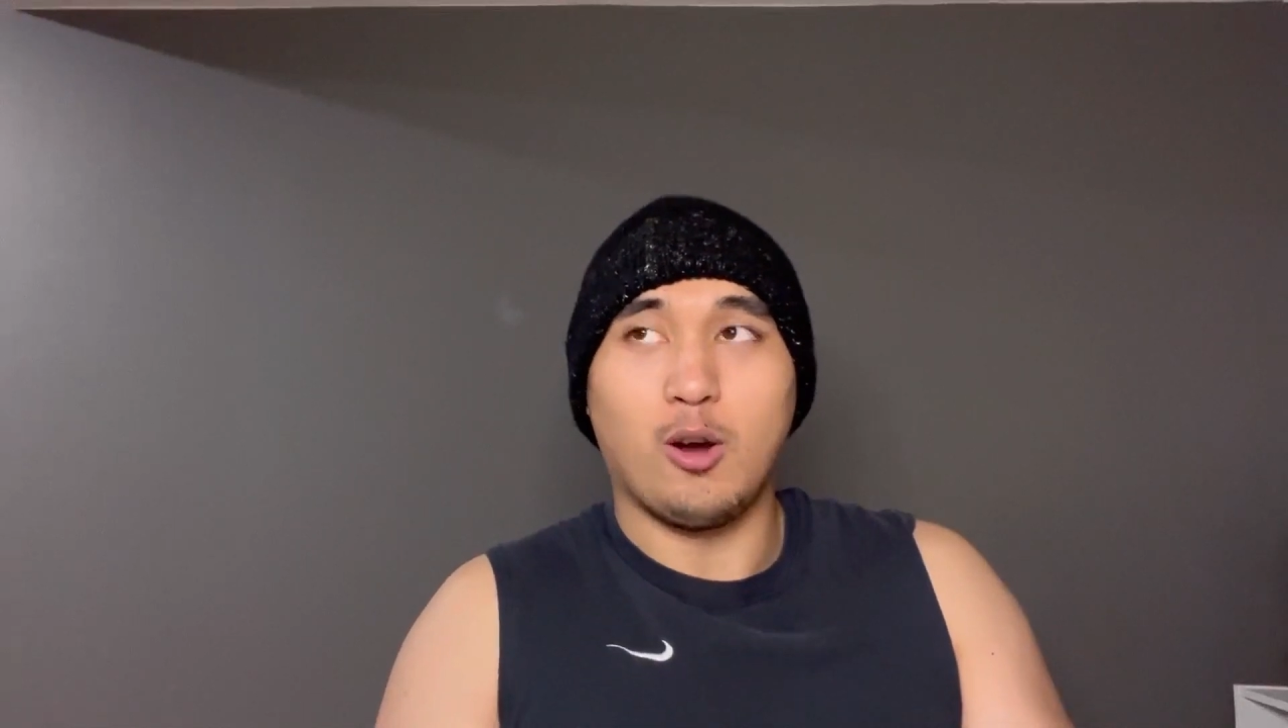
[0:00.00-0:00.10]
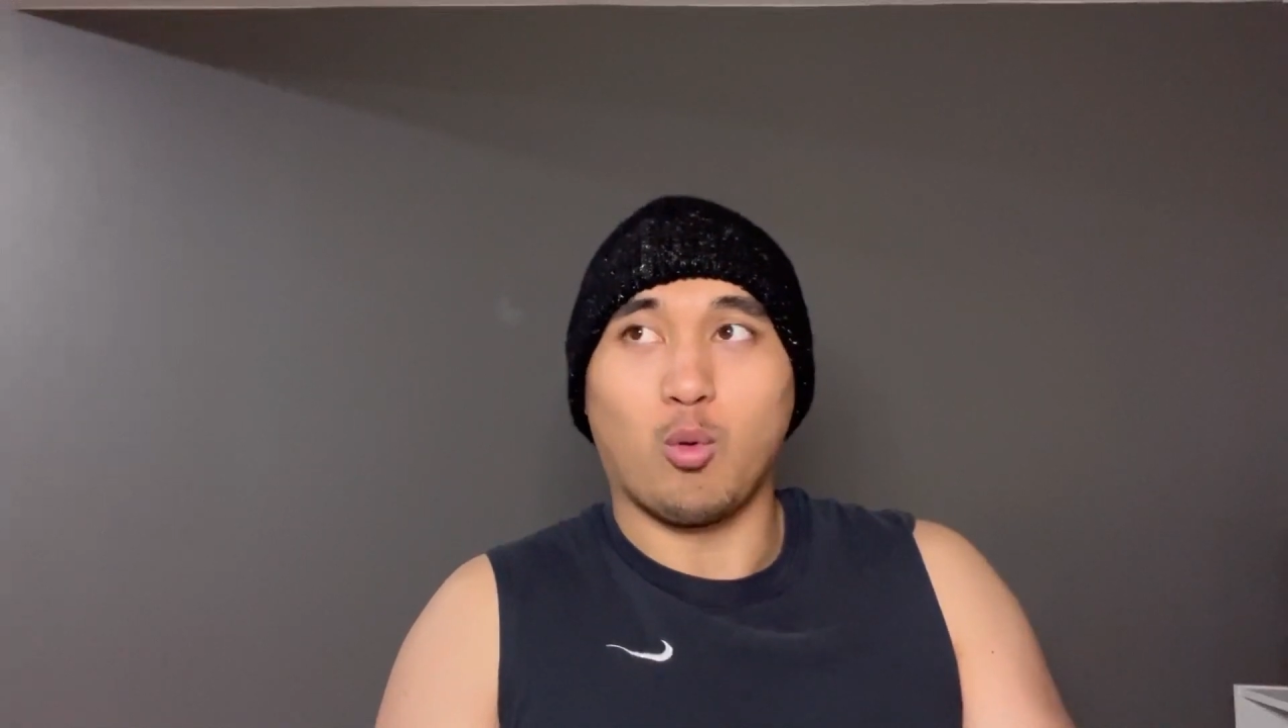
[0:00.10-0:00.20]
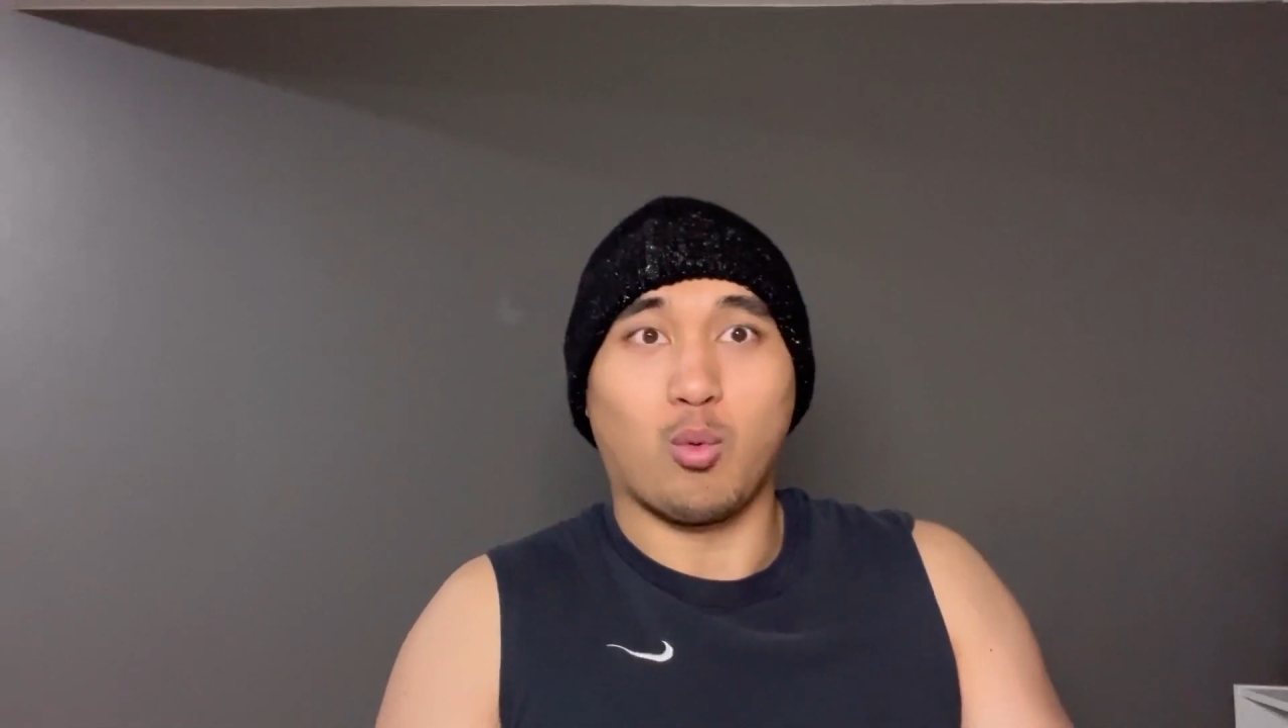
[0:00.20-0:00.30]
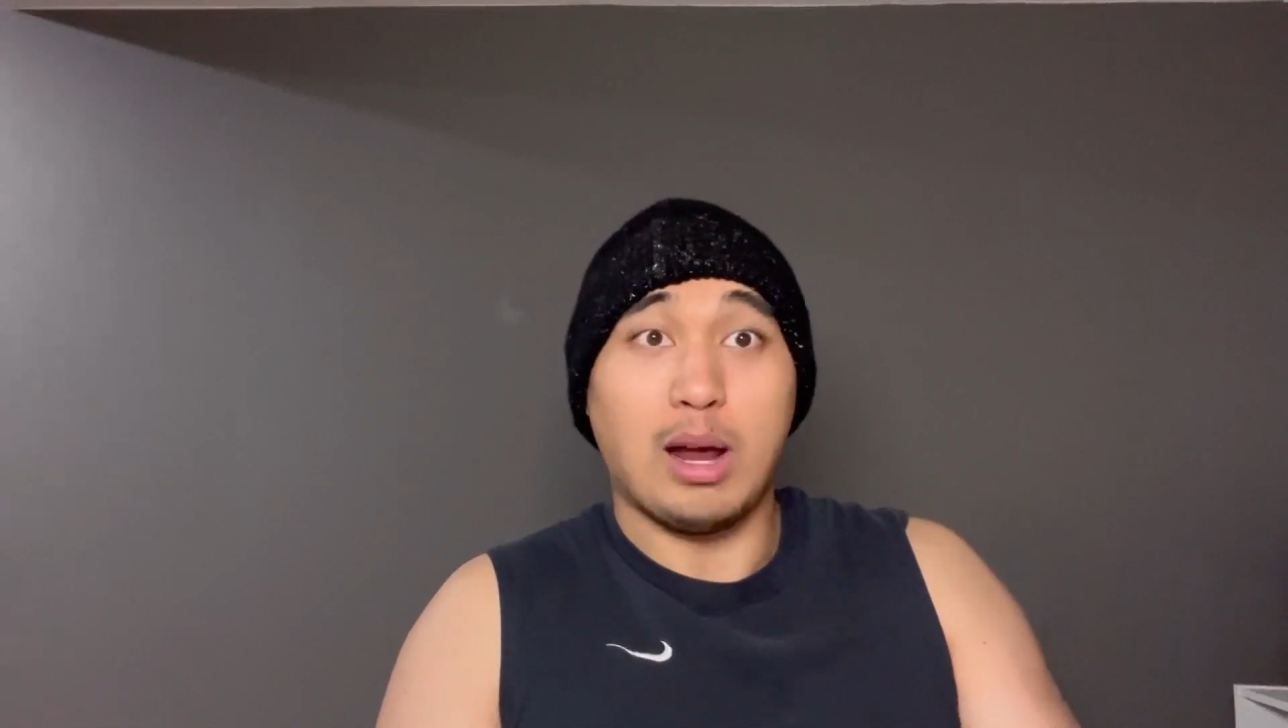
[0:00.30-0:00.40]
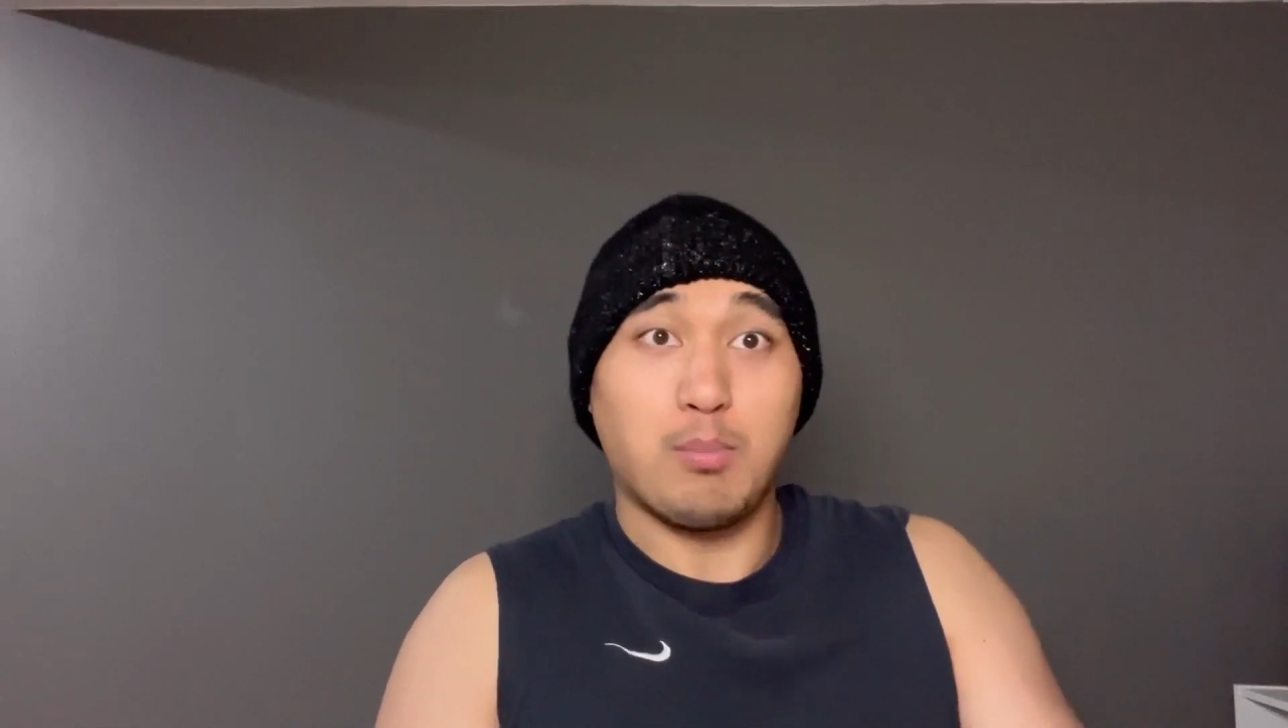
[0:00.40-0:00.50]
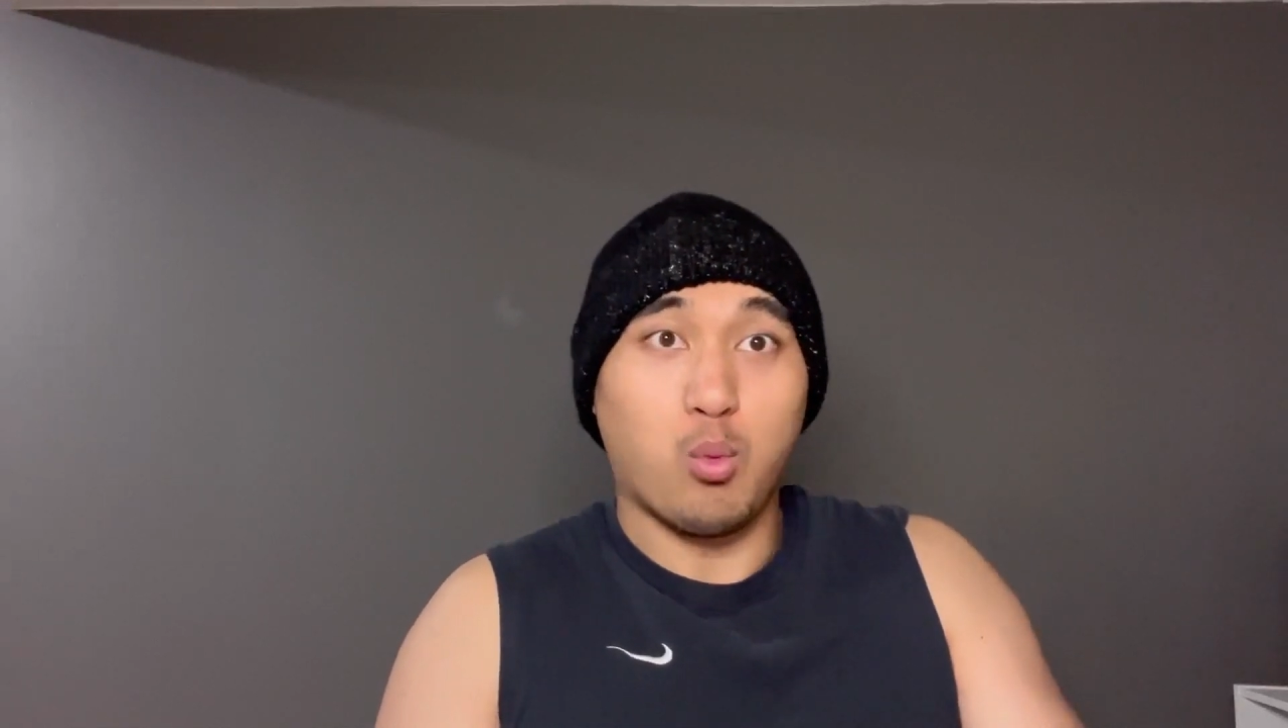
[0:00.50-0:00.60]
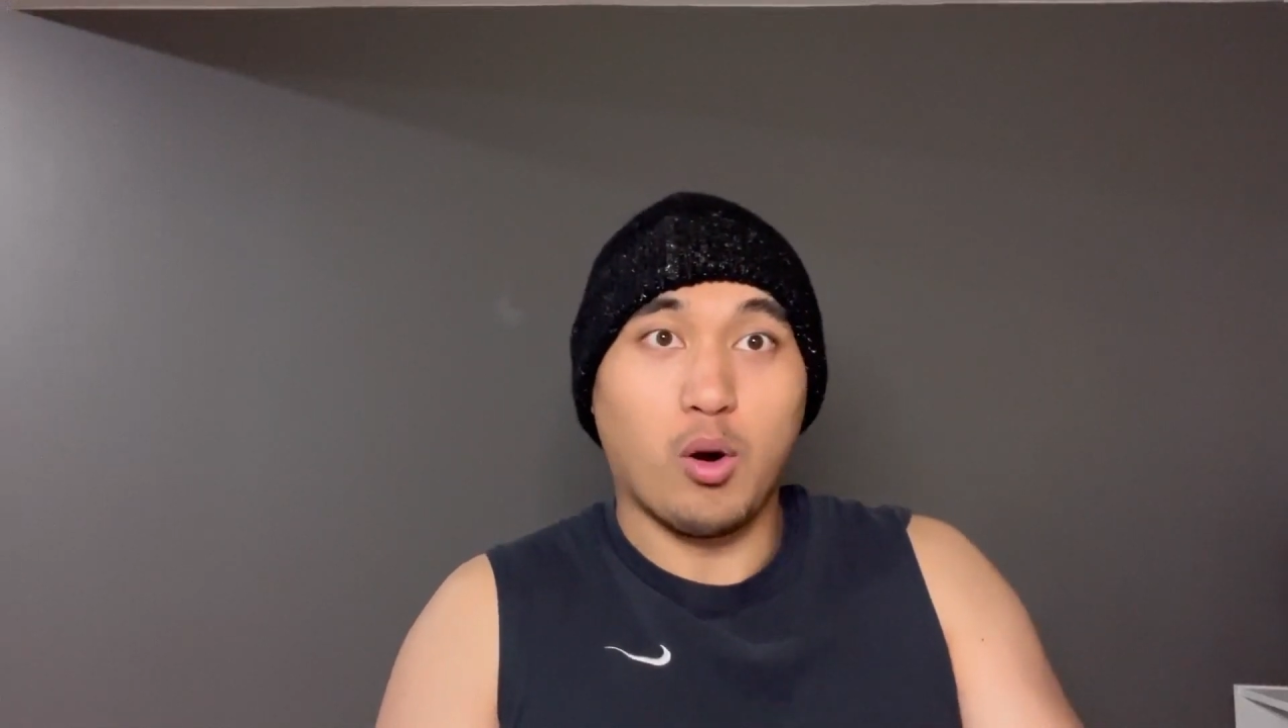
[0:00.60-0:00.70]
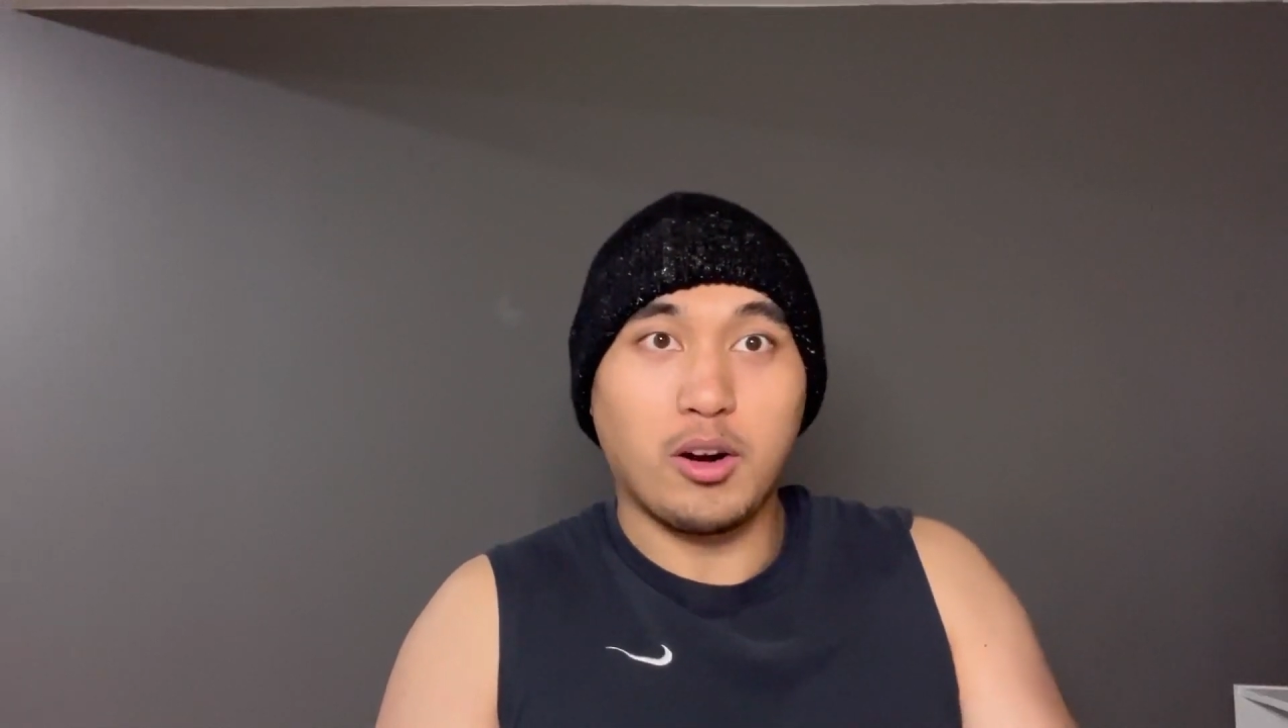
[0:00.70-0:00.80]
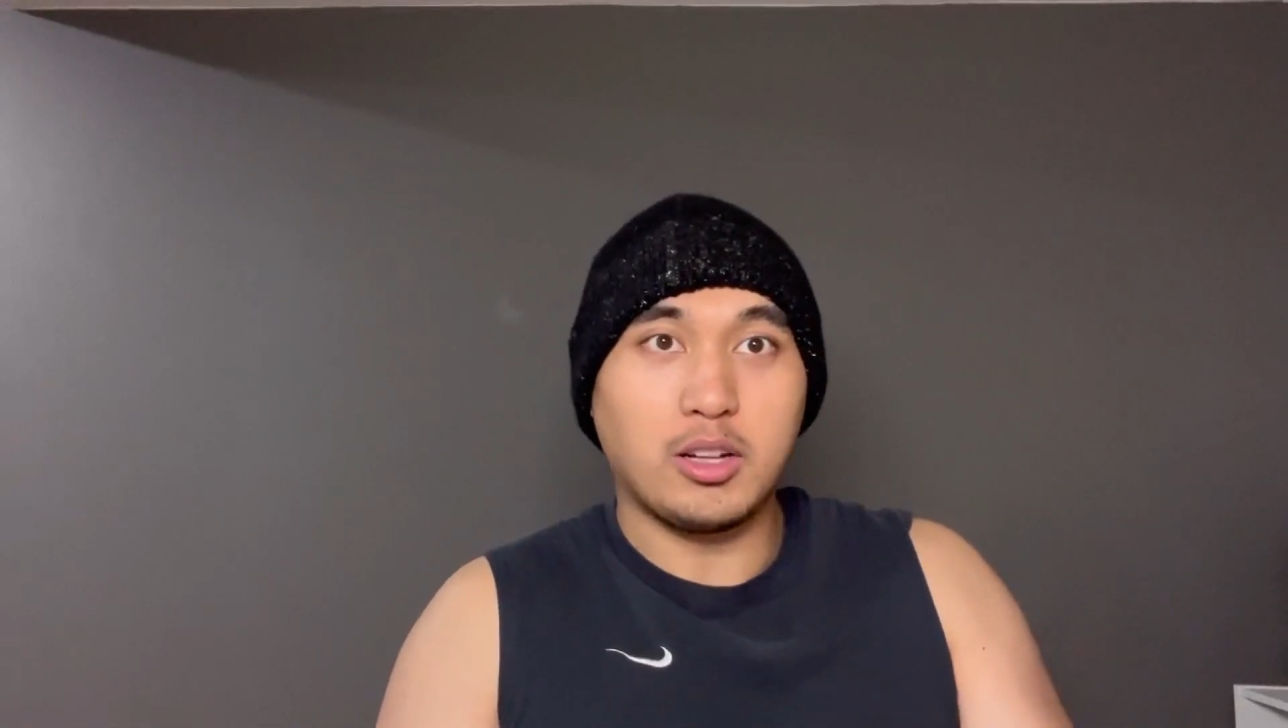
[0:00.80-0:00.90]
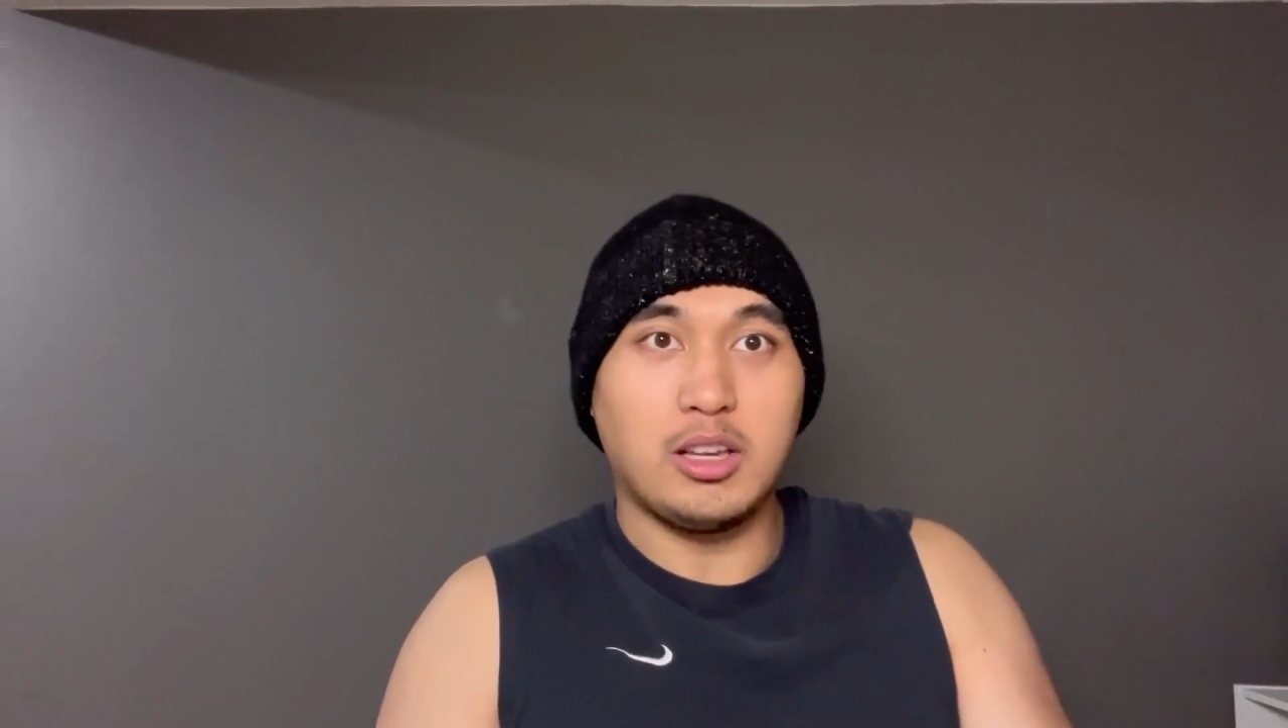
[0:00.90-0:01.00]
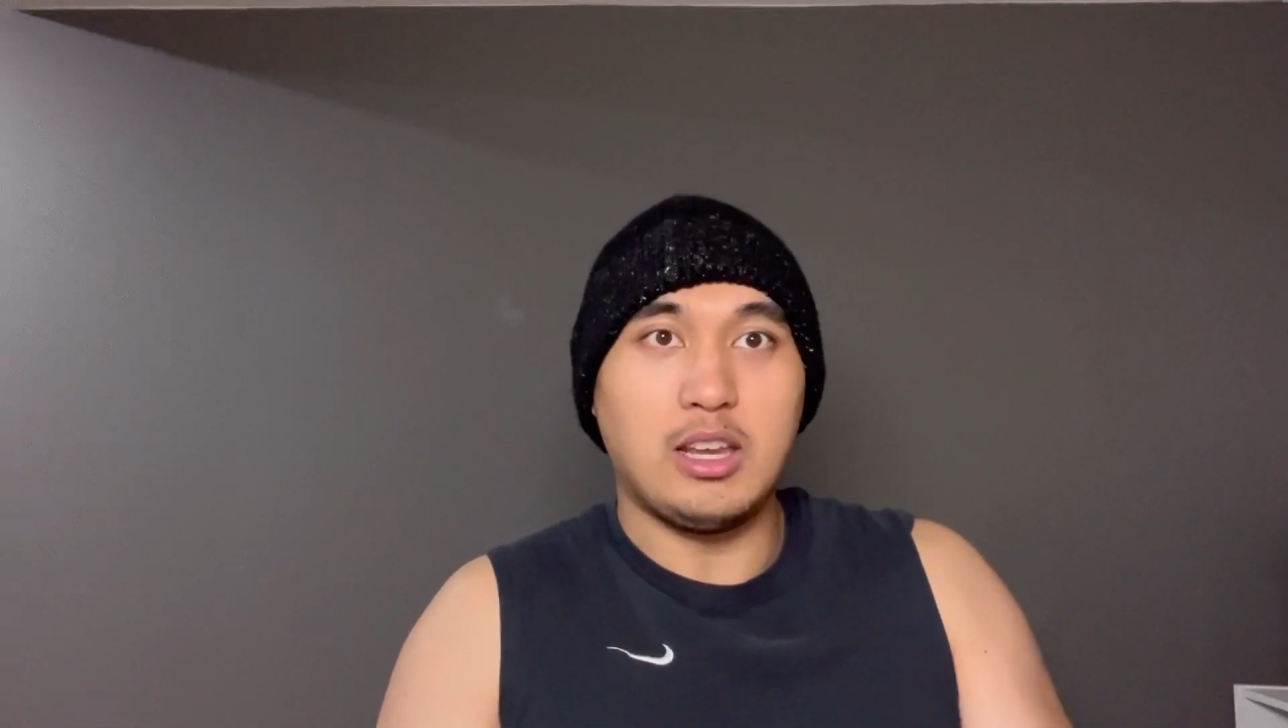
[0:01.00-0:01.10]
rep work